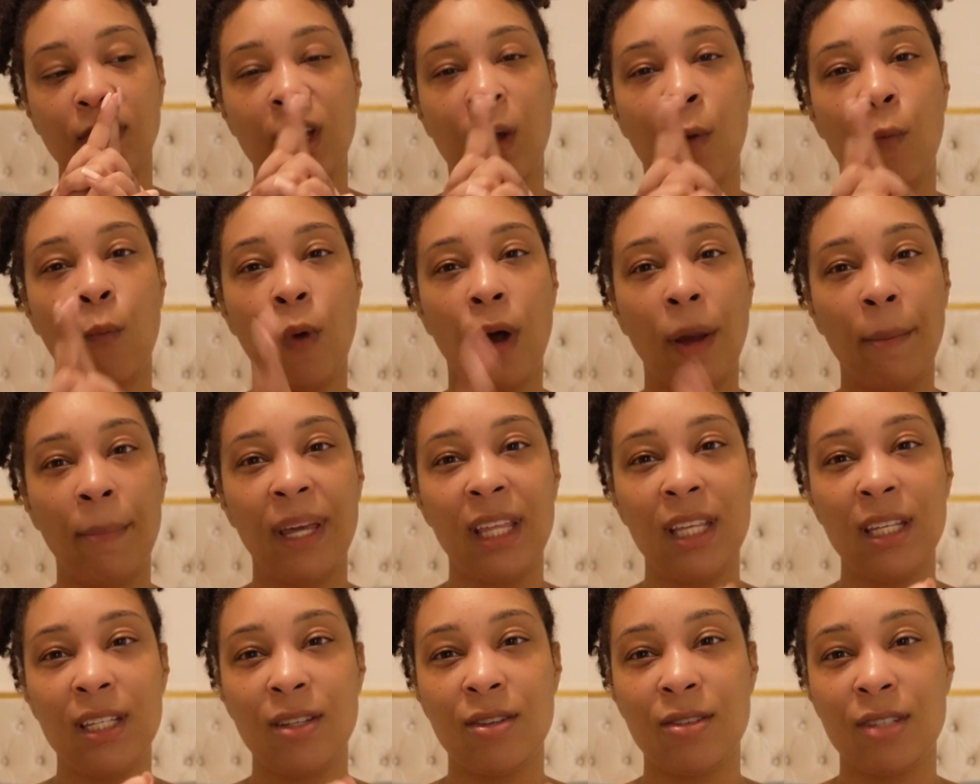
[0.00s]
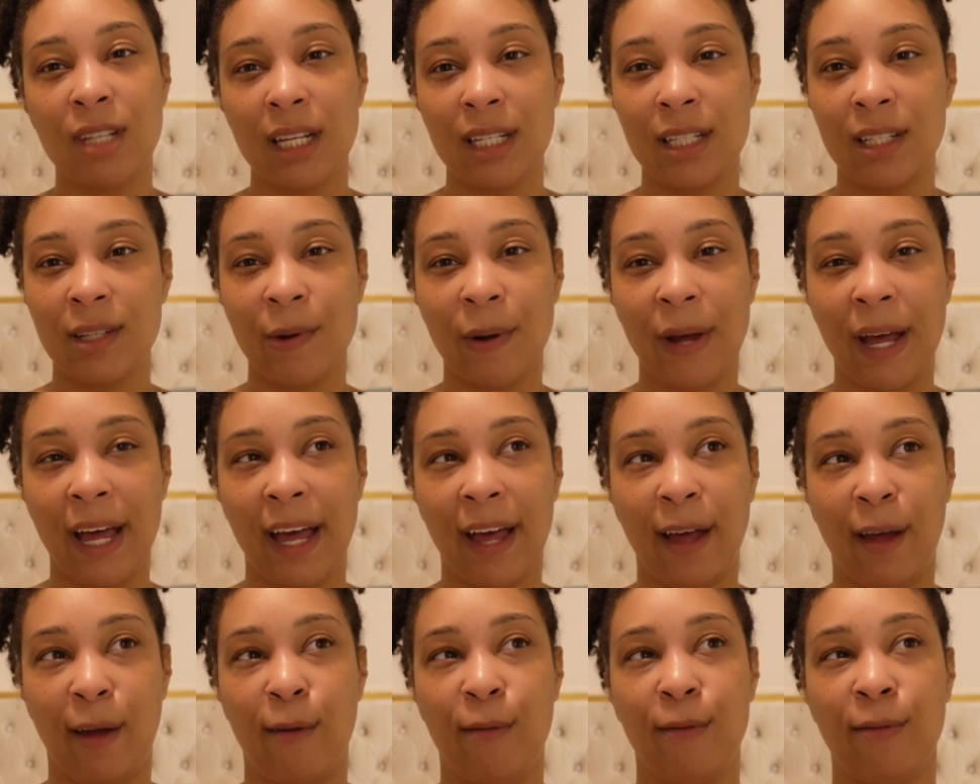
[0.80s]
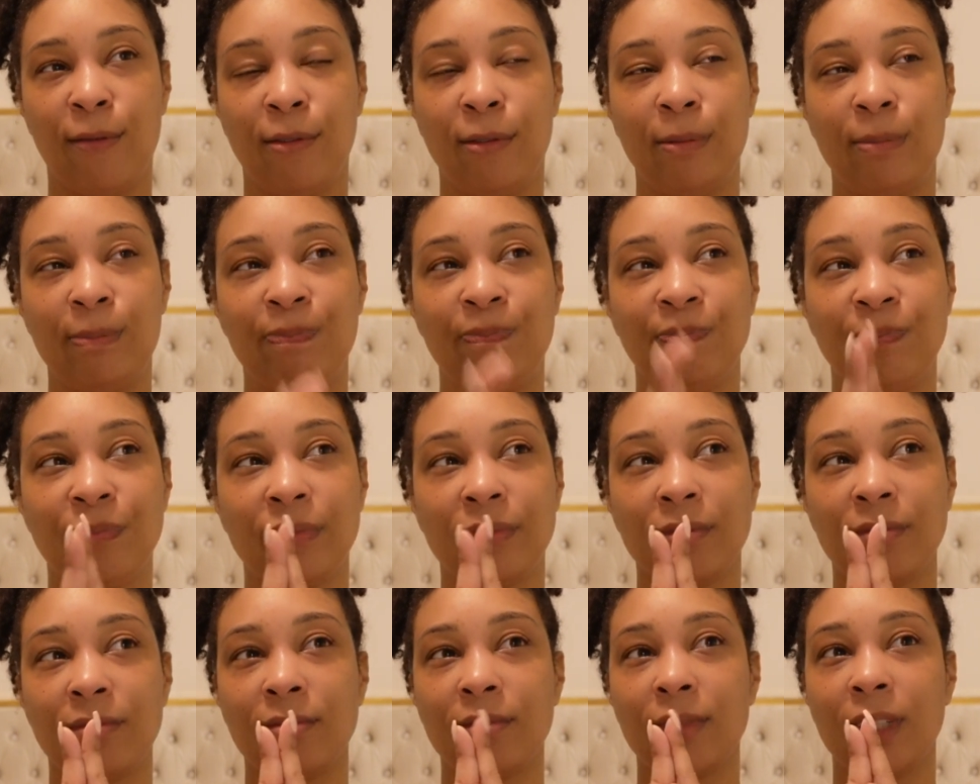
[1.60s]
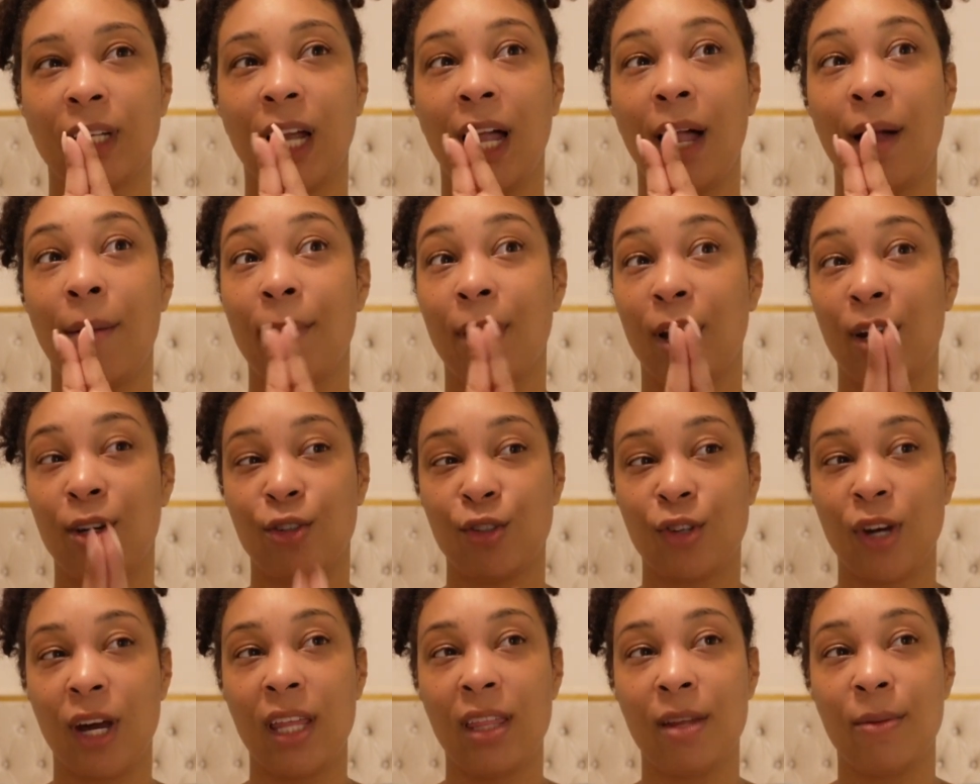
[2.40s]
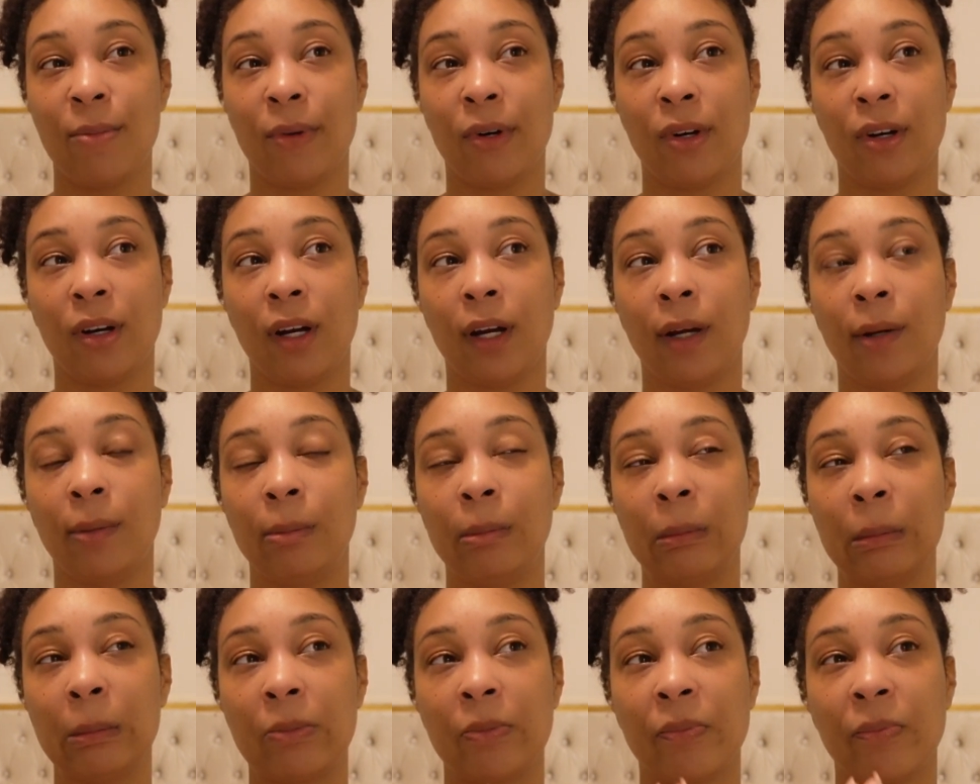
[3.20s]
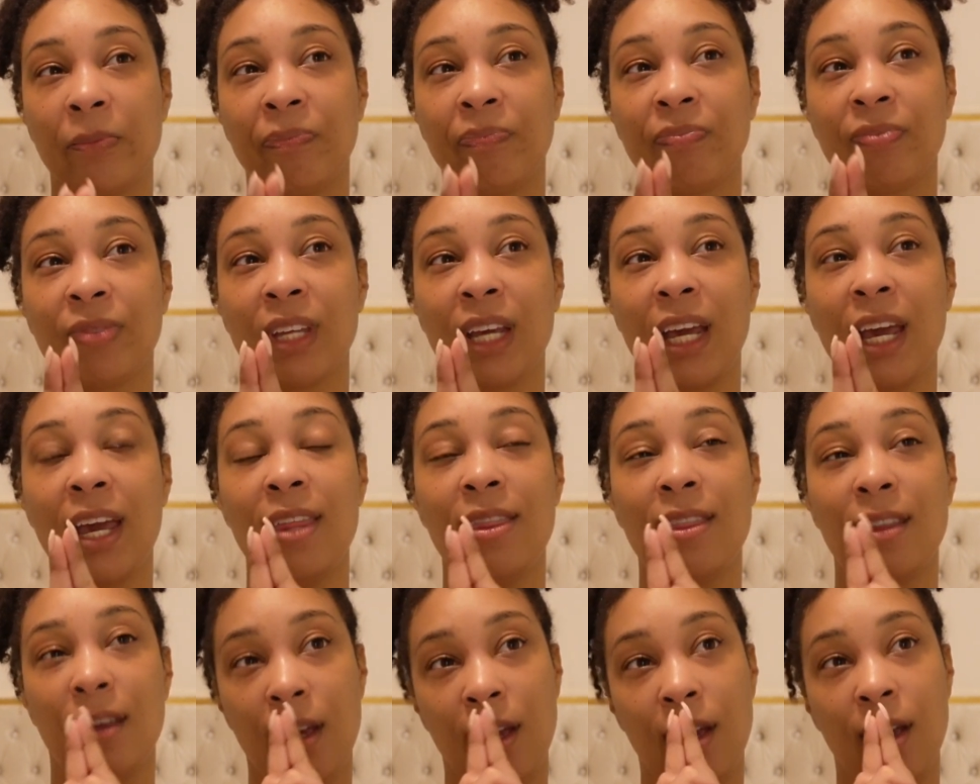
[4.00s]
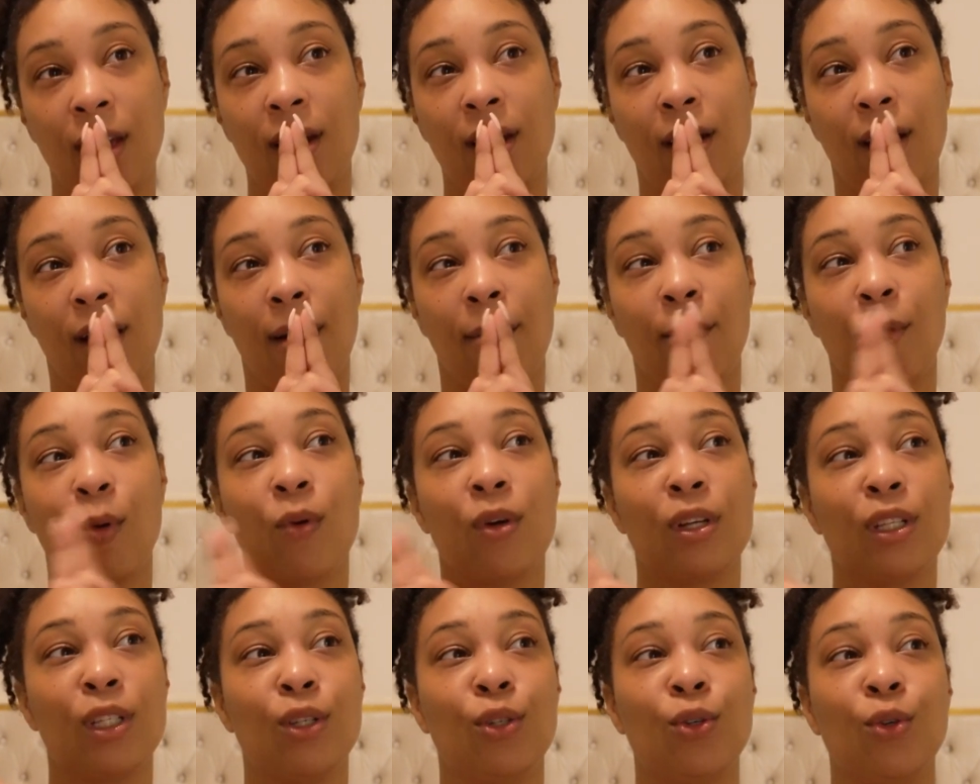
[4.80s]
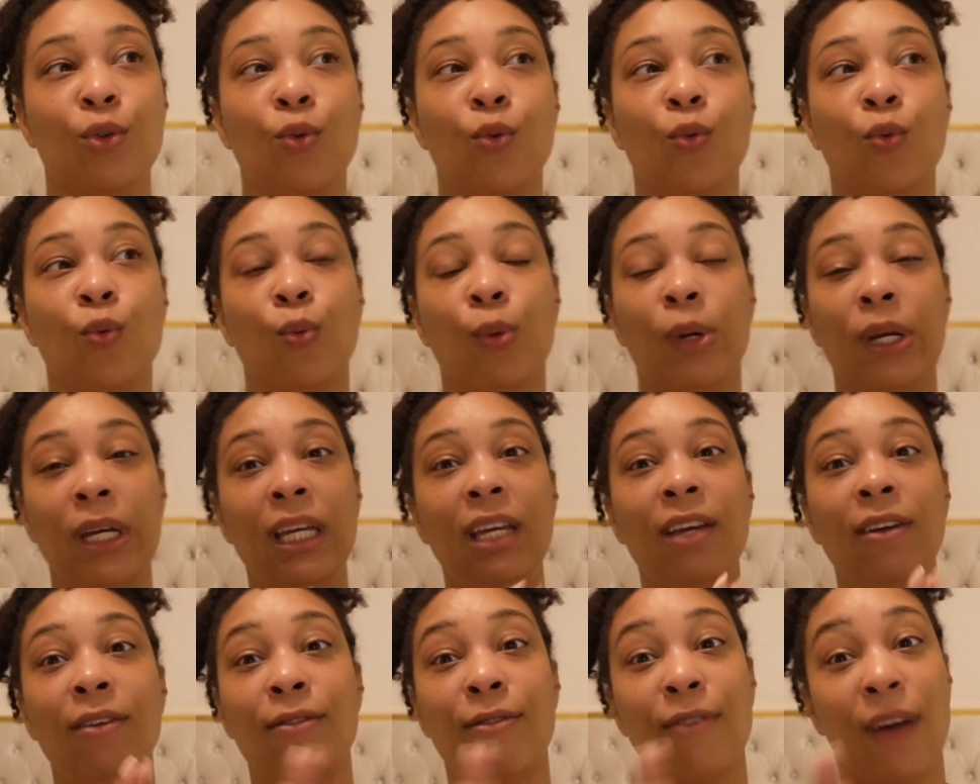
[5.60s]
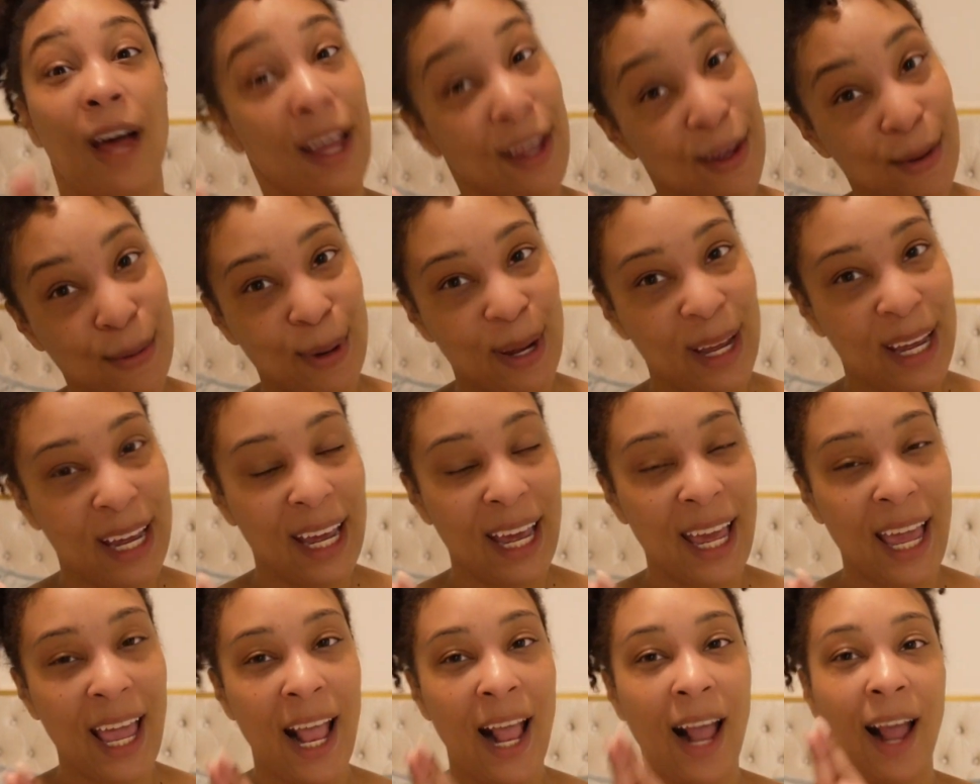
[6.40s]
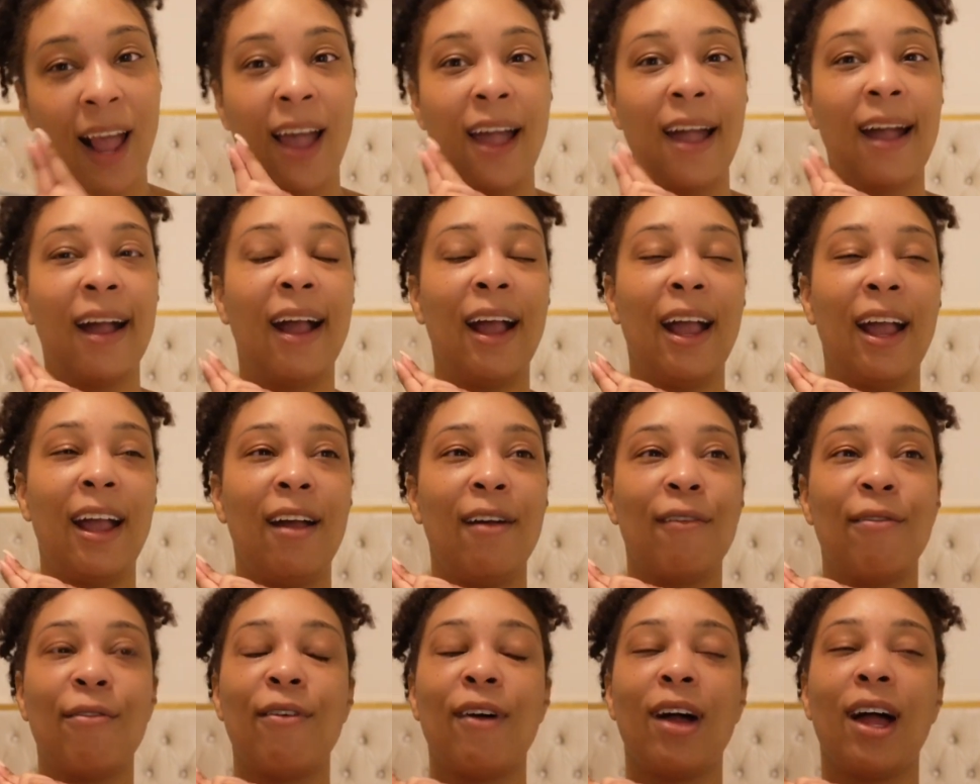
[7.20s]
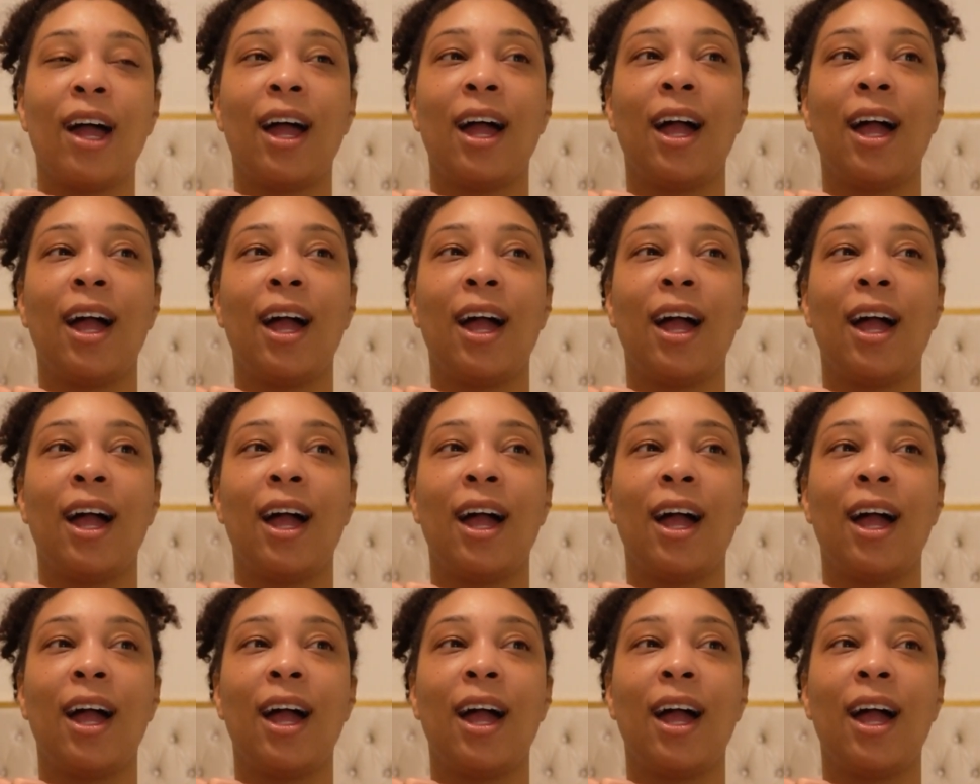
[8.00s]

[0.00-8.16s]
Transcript: what bathing suits I still have I'm going to try them on and then I'm going to reevaluate if